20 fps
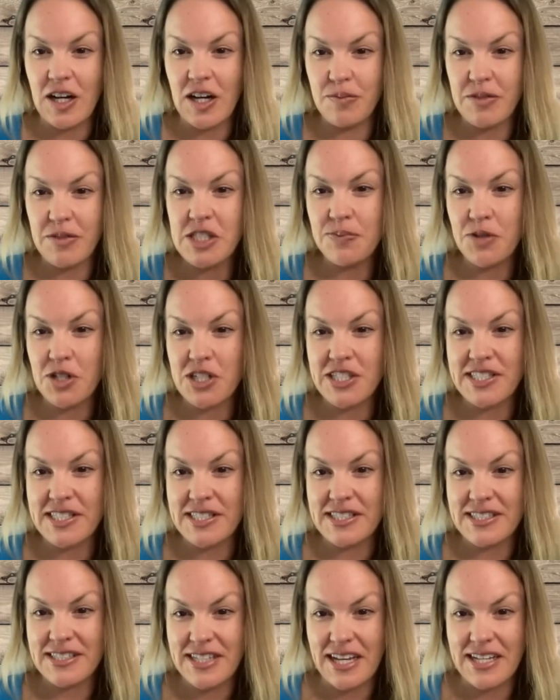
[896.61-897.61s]
This
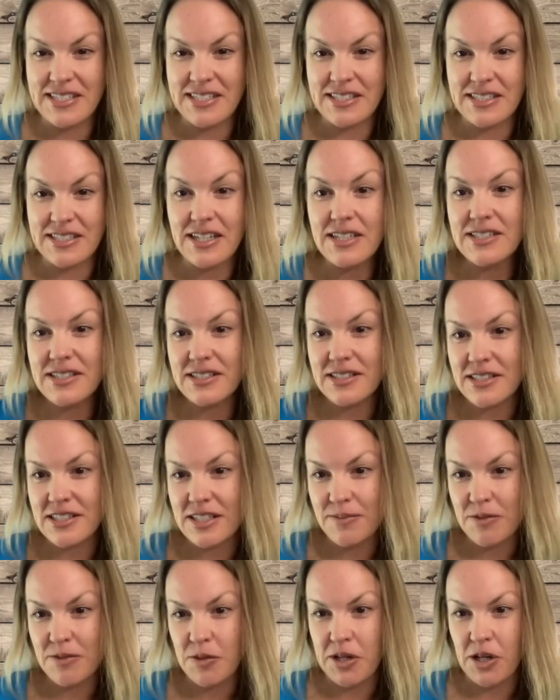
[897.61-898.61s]
person says it doesn't seem to